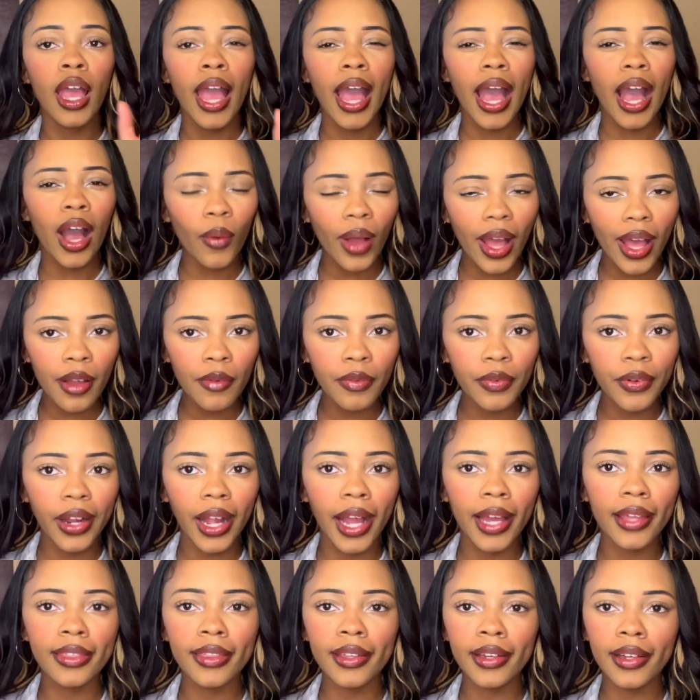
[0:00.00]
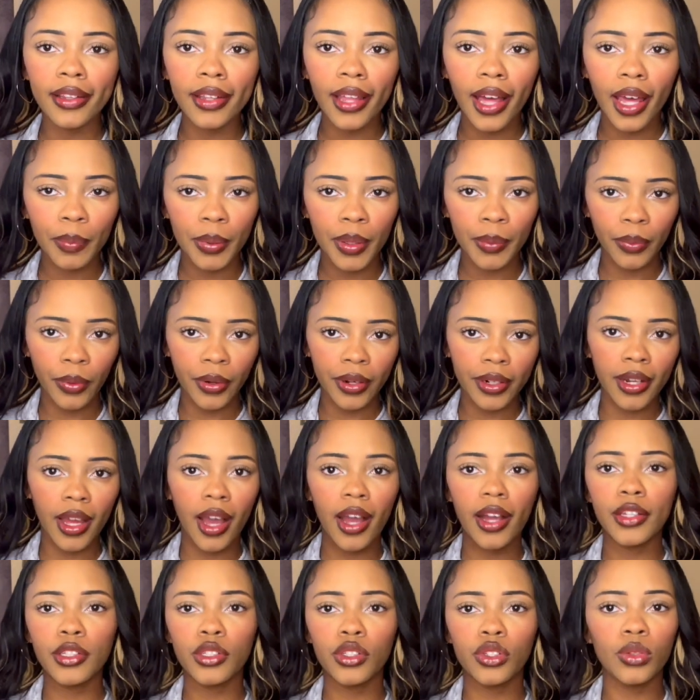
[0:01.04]
However, I think a lot of people are
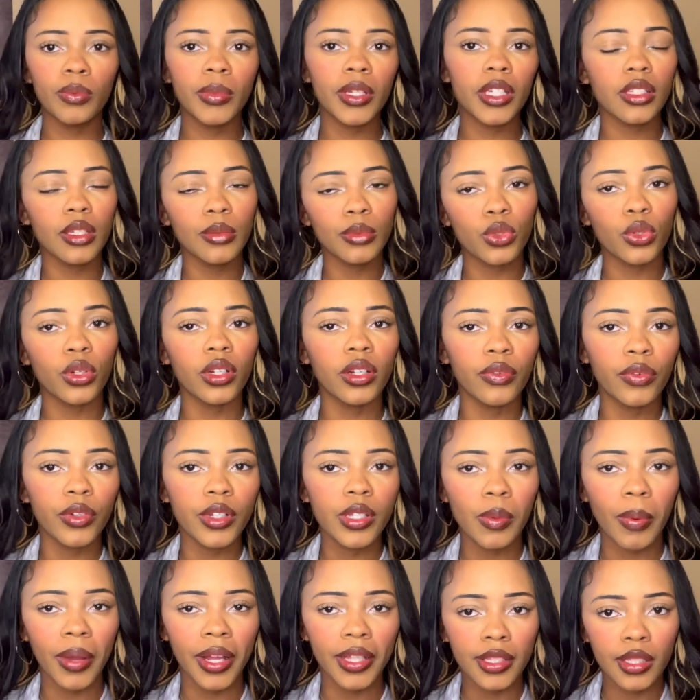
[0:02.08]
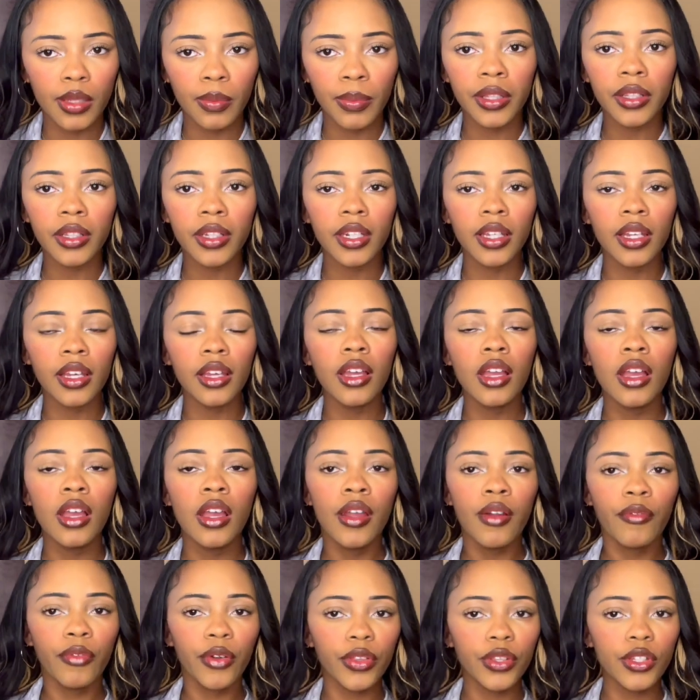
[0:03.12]
not assuming some sort of responsibility
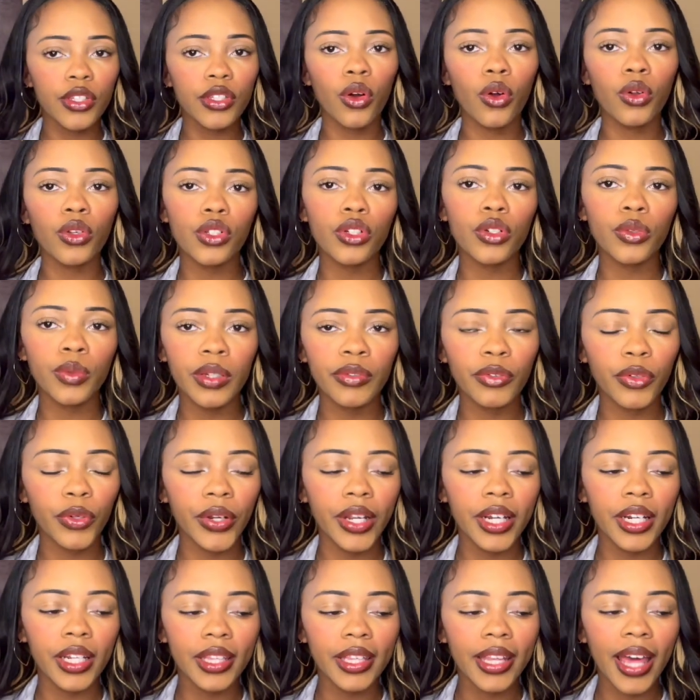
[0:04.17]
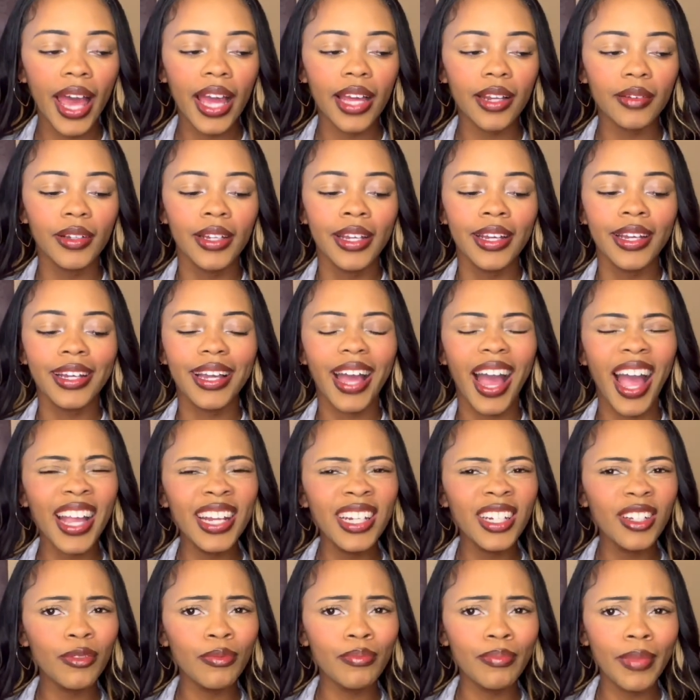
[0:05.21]
for this culture we've created that kind
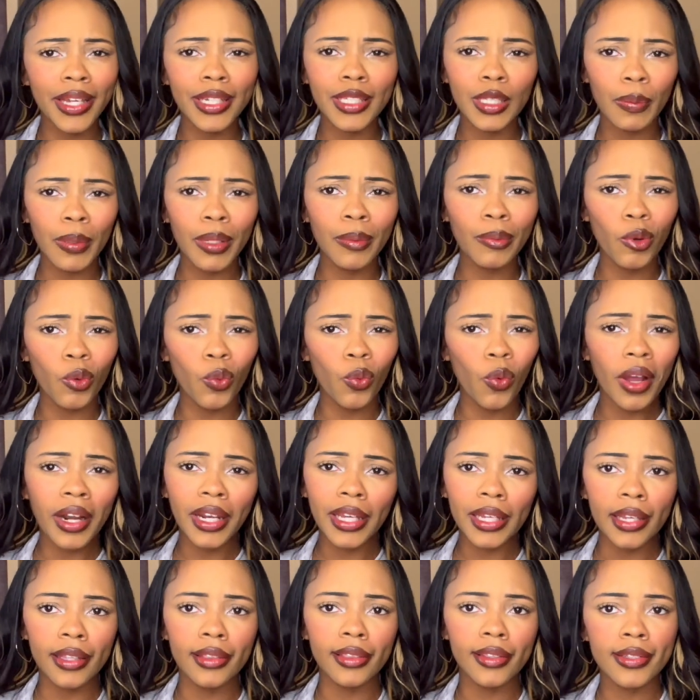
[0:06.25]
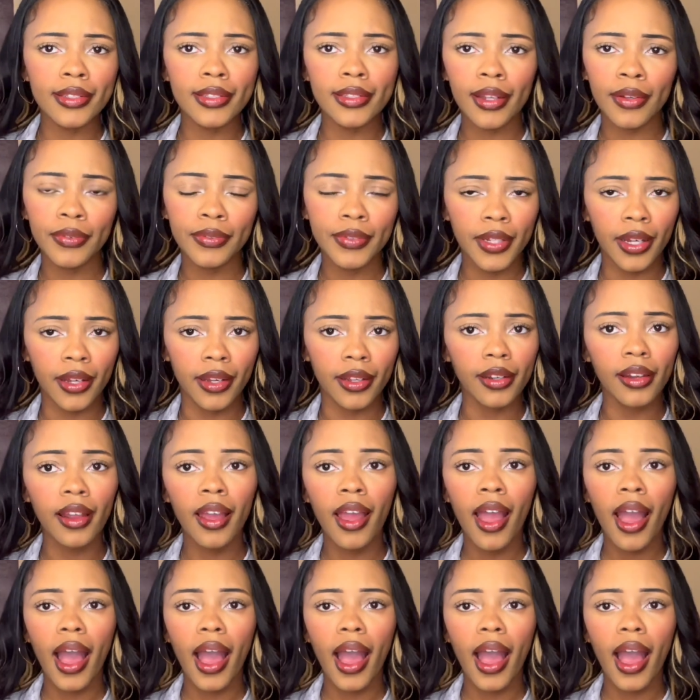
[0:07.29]
of makes people want to get this stuff done.